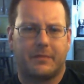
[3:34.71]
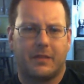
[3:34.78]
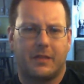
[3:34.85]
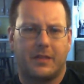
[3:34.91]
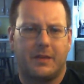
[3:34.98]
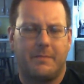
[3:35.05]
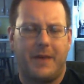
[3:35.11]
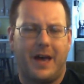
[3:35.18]

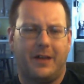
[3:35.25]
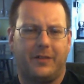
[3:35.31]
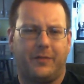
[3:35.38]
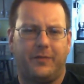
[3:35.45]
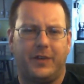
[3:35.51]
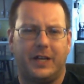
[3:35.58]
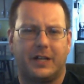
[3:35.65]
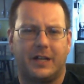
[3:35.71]
The
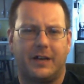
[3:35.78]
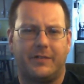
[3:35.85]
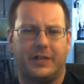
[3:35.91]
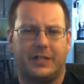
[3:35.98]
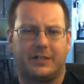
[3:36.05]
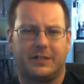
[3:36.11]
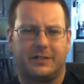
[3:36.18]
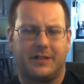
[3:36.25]
mouthfeel of it
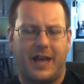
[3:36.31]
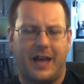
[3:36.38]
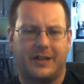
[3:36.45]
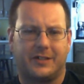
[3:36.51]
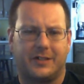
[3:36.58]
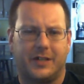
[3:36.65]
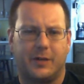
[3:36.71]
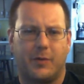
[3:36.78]
is
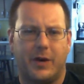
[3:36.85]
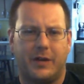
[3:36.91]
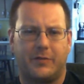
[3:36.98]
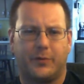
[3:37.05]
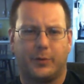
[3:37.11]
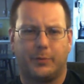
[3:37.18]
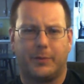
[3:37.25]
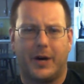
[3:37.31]
actually quite
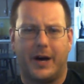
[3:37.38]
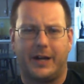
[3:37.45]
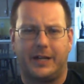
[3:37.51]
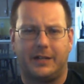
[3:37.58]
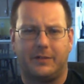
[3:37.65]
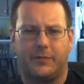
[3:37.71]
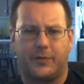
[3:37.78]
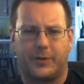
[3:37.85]

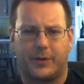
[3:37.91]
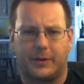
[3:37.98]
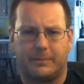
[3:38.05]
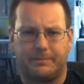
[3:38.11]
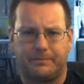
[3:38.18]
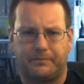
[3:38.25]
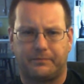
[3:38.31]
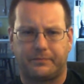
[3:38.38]
full-bodied for
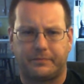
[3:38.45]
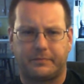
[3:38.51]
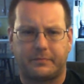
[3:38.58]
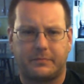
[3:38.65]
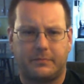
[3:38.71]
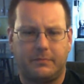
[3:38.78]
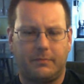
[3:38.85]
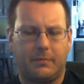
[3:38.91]

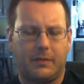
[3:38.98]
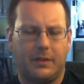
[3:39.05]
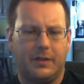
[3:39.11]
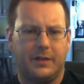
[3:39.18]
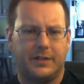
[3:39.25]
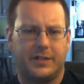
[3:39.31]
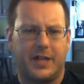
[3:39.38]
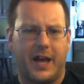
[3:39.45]

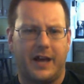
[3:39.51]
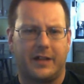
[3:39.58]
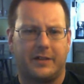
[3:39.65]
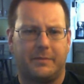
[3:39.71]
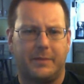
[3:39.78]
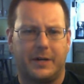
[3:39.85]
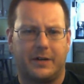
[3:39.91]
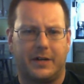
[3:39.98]
the style
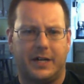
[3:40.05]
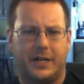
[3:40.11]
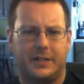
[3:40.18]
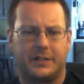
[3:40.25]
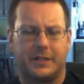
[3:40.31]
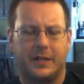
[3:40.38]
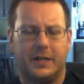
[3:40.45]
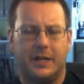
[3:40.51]
of beer it is.